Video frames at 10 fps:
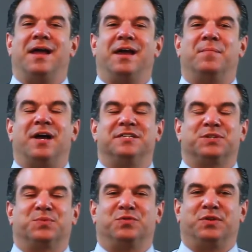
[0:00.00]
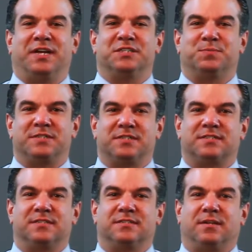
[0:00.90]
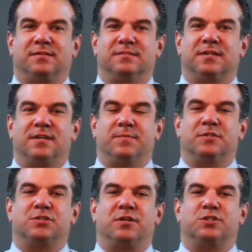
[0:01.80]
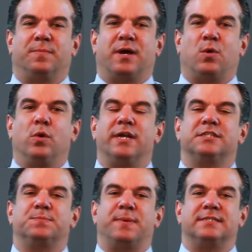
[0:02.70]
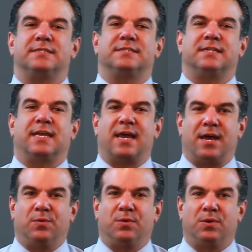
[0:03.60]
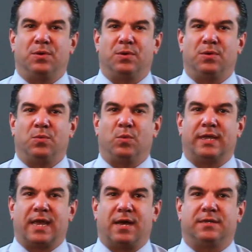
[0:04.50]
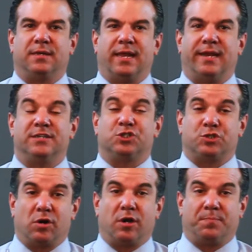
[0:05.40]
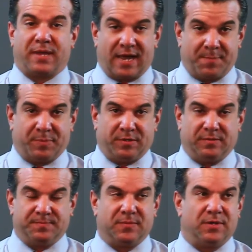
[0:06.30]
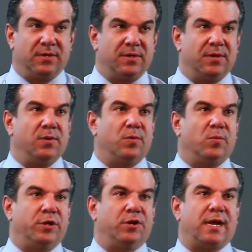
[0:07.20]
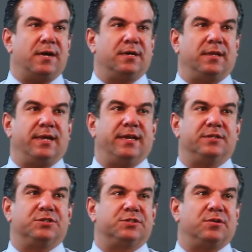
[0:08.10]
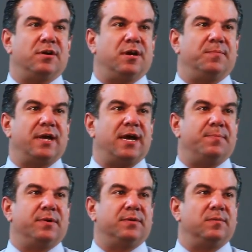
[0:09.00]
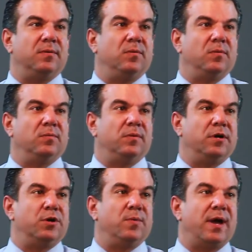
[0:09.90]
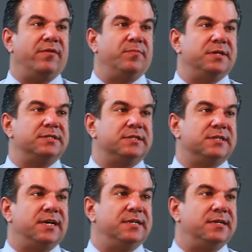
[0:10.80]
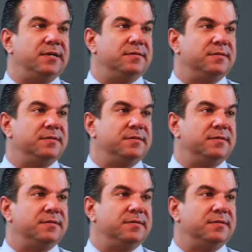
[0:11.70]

I'm Isaac Rodriguez, business consultant. I'm going to talk to you about what expenses to count when calculating startup capital. Well, when you're calculating startup capital, well, you have a business idea.